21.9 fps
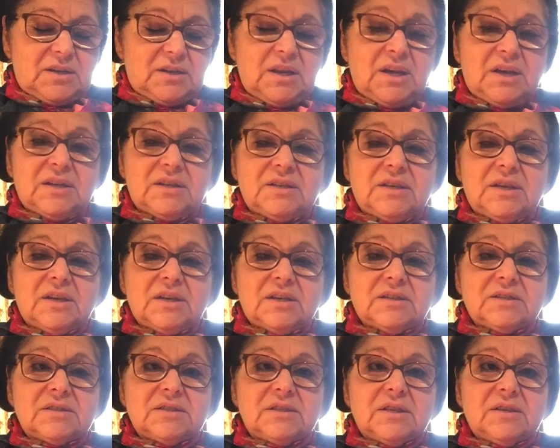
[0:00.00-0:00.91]
That
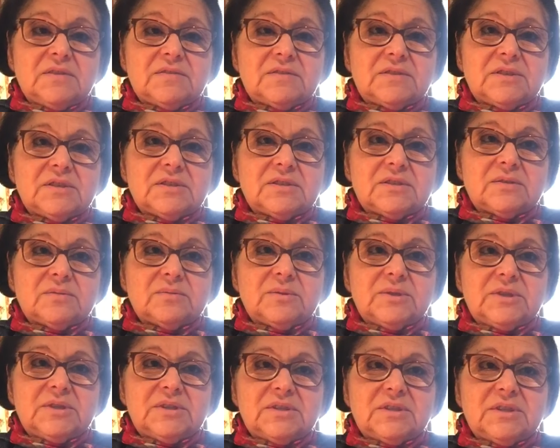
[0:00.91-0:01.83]
has left us
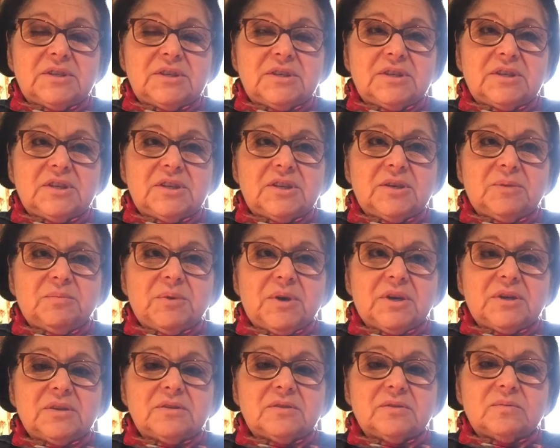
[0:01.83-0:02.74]
with thinking
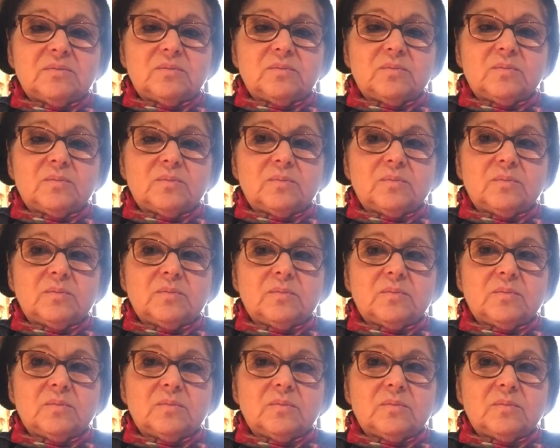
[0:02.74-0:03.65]
about
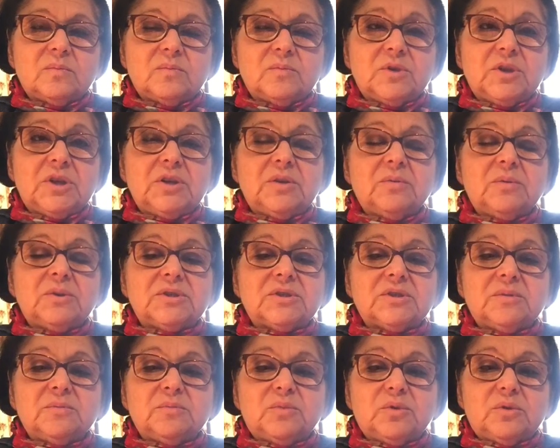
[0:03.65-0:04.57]
really
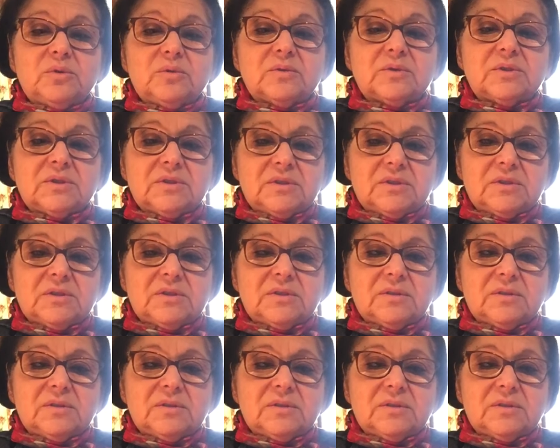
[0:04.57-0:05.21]
what's important.